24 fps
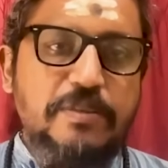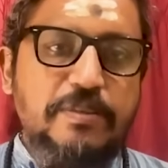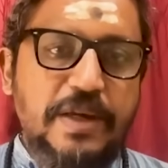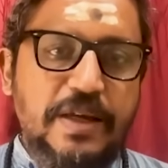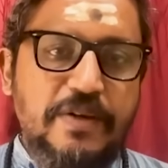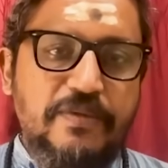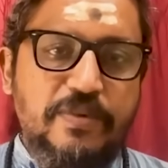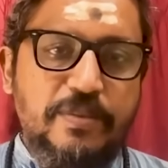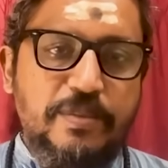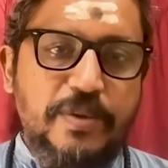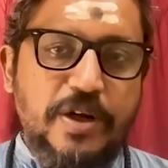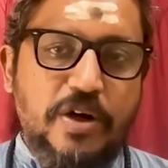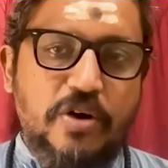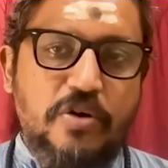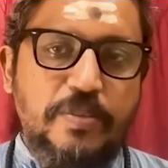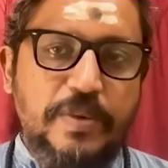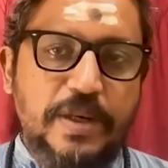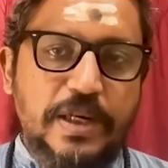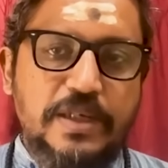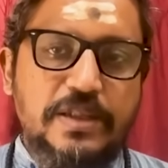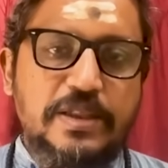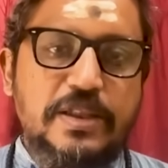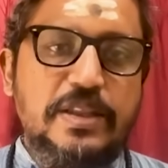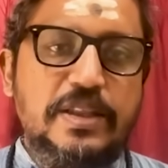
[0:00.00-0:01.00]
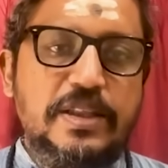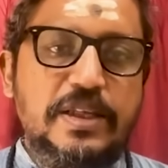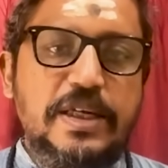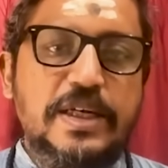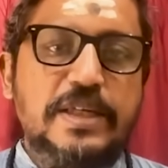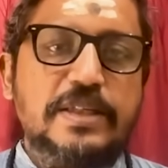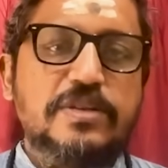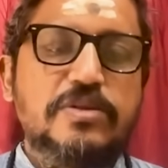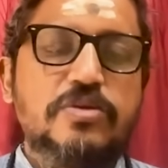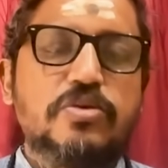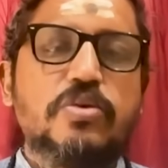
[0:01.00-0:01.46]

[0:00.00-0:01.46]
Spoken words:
made from cow milk, the diyas,